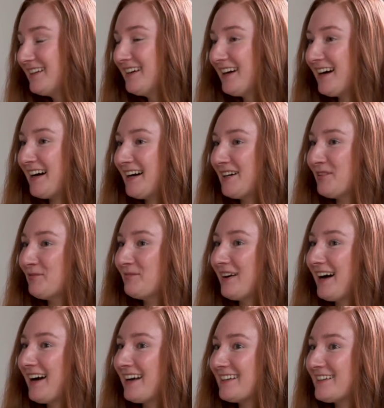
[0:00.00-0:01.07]

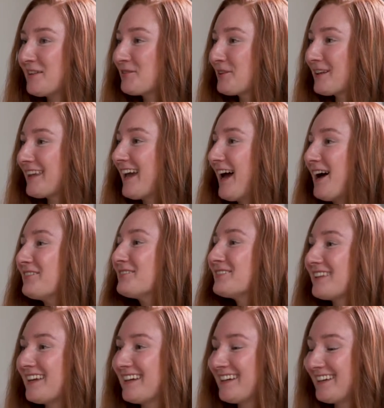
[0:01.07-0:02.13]
I didn't really have
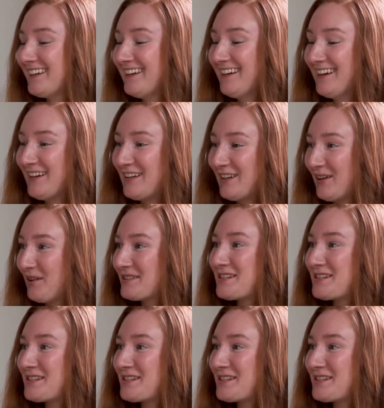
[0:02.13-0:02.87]
a